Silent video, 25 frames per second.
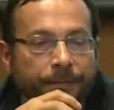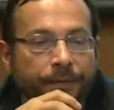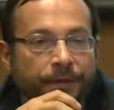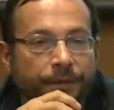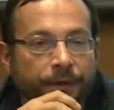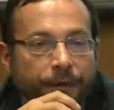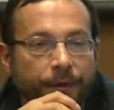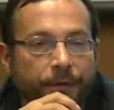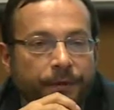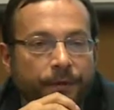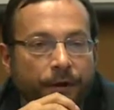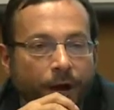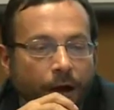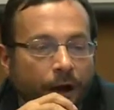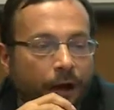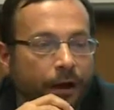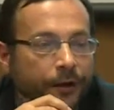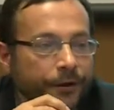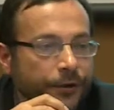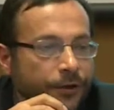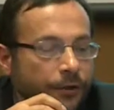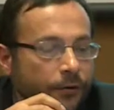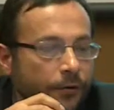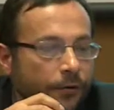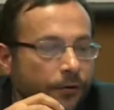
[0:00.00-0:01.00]
the
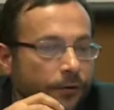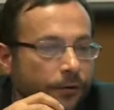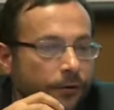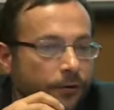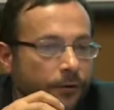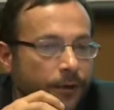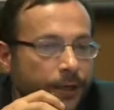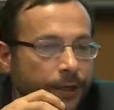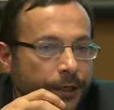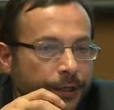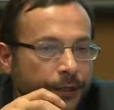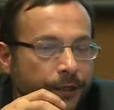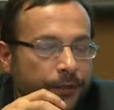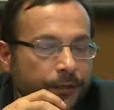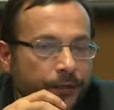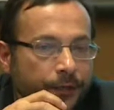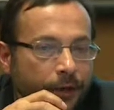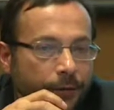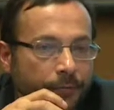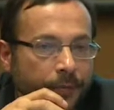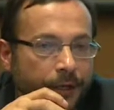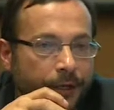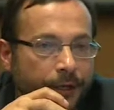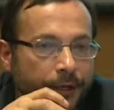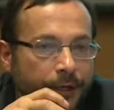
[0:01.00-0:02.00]
hardcore
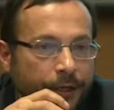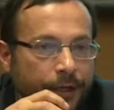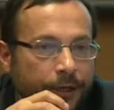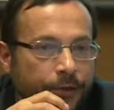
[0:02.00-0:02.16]
economic